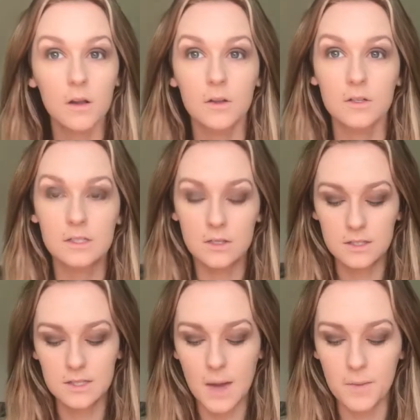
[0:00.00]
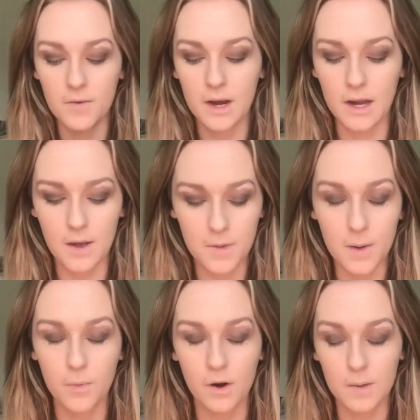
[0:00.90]
Looks a little sloppy right now, but I
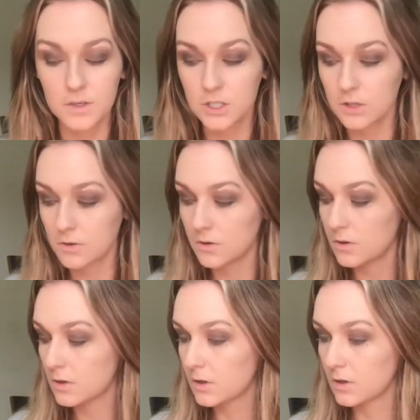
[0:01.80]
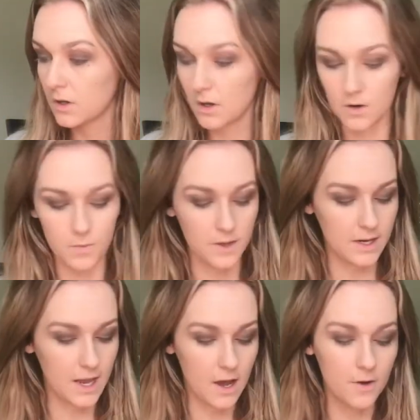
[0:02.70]
promise you it'll
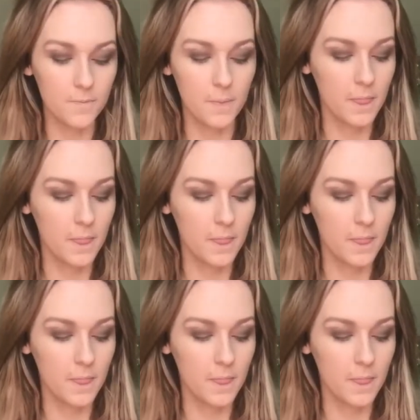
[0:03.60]
blend out.